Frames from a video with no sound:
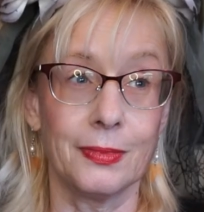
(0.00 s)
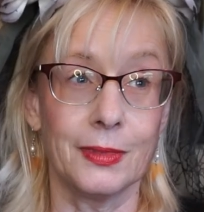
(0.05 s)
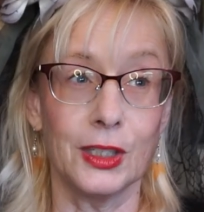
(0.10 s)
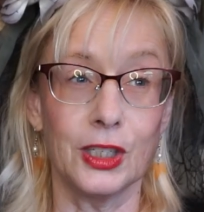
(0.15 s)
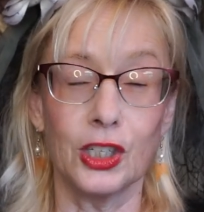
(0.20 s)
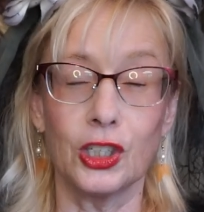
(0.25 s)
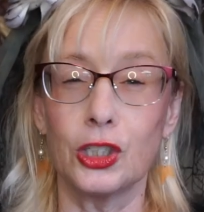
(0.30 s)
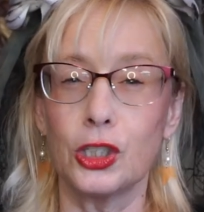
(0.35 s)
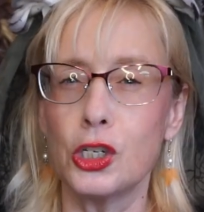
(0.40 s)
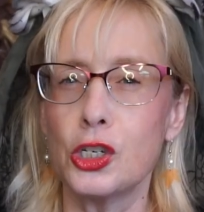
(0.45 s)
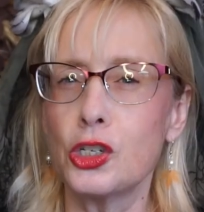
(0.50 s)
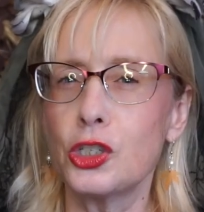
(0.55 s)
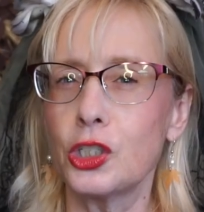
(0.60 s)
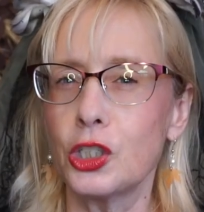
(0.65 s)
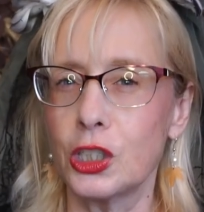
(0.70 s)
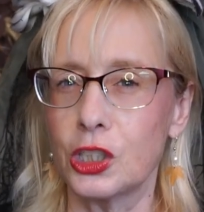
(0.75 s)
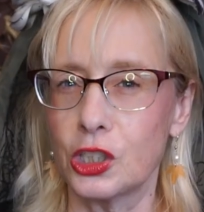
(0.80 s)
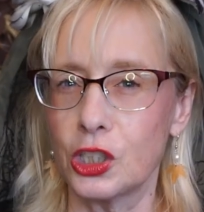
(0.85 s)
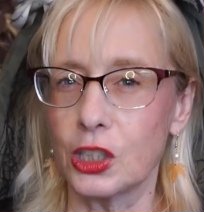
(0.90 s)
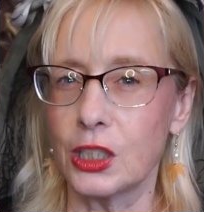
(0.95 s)
you
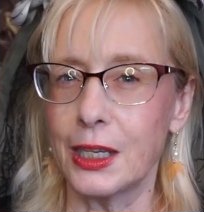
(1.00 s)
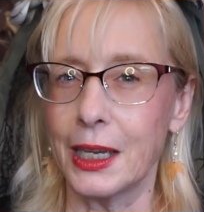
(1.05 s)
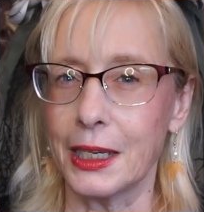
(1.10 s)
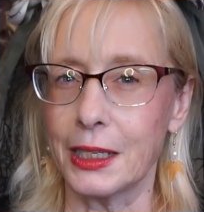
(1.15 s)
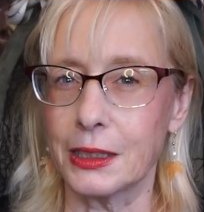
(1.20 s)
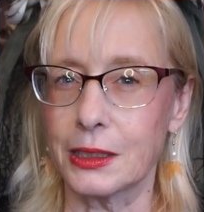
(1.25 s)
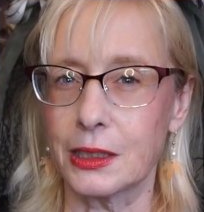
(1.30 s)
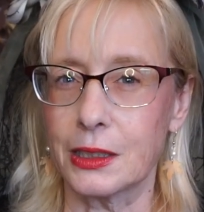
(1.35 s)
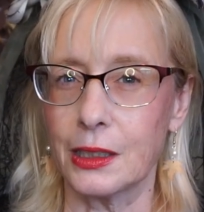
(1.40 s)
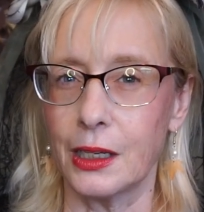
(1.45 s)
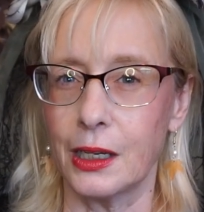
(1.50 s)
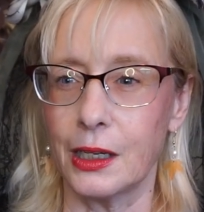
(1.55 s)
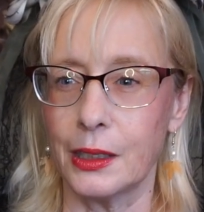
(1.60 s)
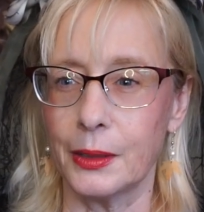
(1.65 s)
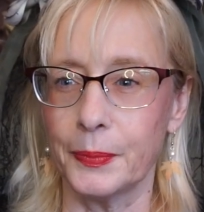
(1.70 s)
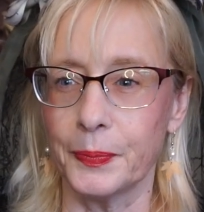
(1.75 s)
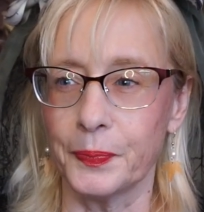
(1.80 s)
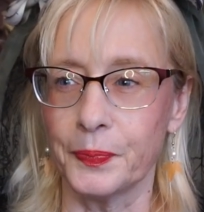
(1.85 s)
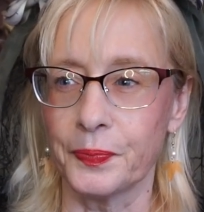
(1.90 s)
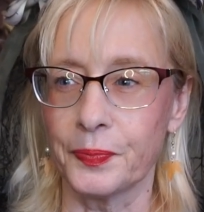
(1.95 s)
usually should get
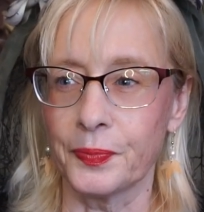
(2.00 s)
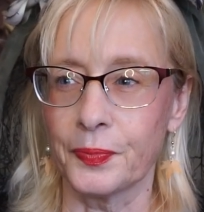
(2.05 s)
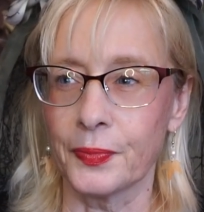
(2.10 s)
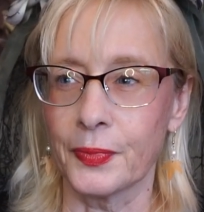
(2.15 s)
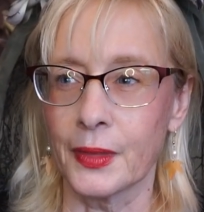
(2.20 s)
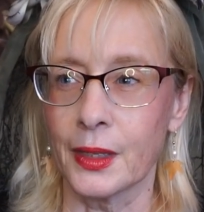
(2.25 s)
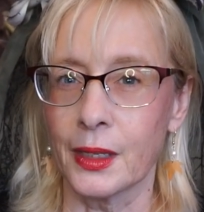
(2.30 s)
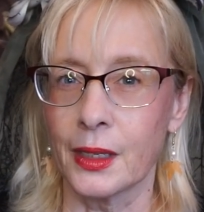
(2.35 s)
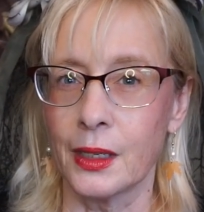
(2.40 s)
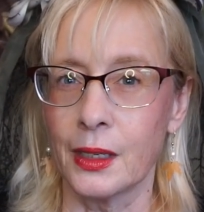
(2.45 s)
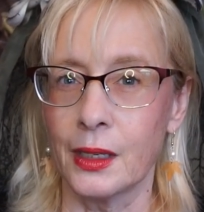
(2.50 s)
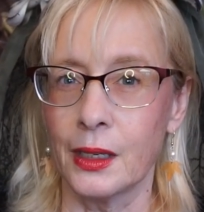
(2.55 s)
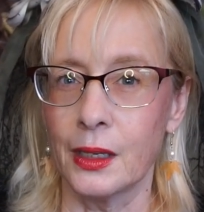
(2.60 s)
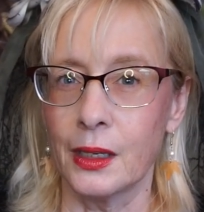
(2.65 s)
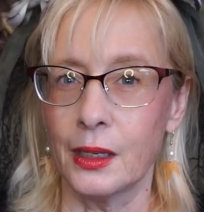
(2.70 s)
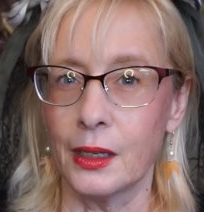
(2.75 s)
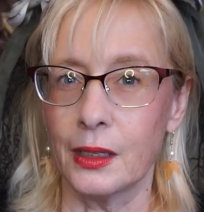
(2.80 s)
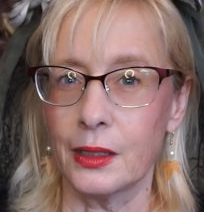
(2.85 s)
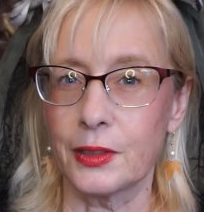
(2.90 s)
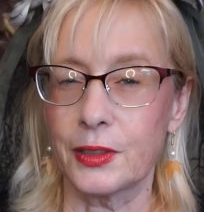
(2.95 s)
um,
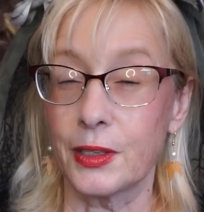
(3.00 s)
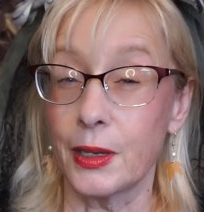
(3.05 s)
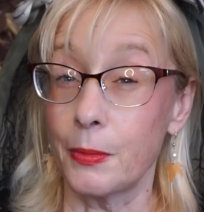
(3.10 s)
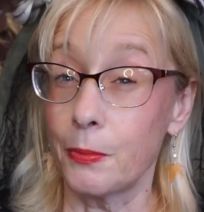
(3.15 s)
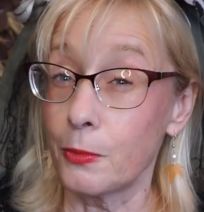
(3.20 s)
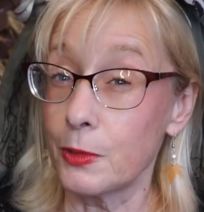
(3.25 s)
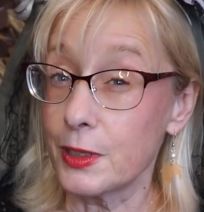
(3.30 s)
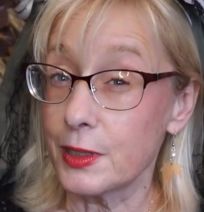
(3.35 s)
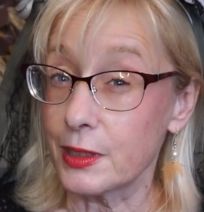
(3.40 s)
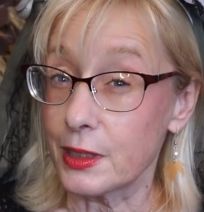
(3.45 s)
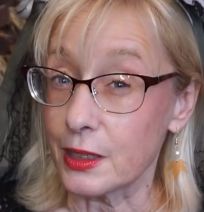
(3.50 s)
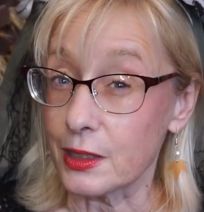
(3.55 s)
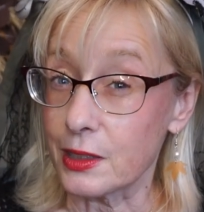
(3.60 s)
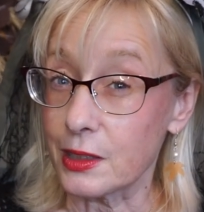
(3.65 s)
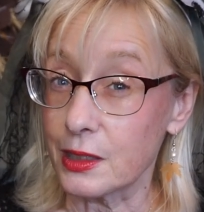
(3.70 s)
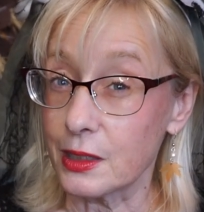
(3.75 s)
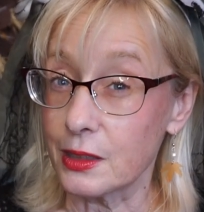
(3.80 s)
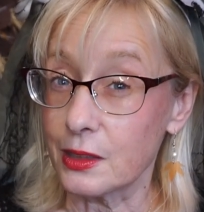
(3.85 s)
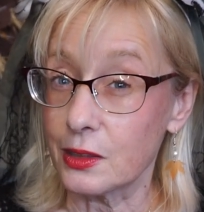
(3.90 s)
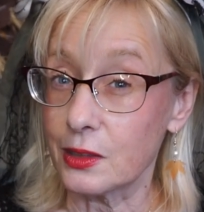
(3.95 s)
some
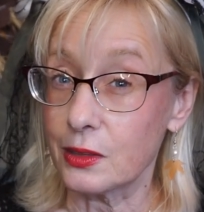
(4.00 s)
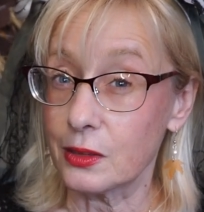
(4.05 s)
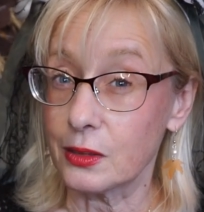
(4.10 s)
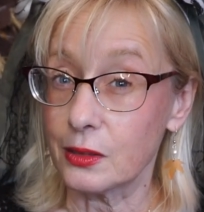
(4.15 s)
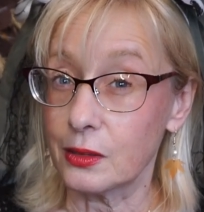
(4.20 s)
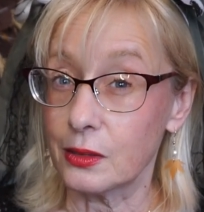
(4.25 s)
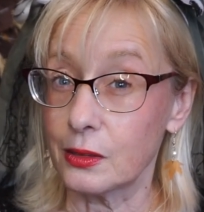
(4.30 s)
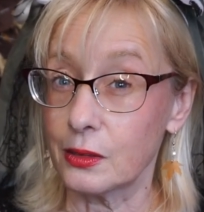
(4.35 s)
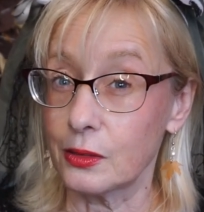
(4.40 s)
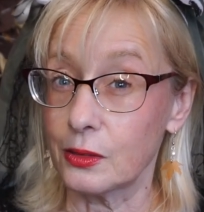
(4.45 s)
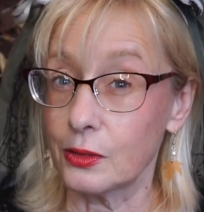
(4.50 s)
resistance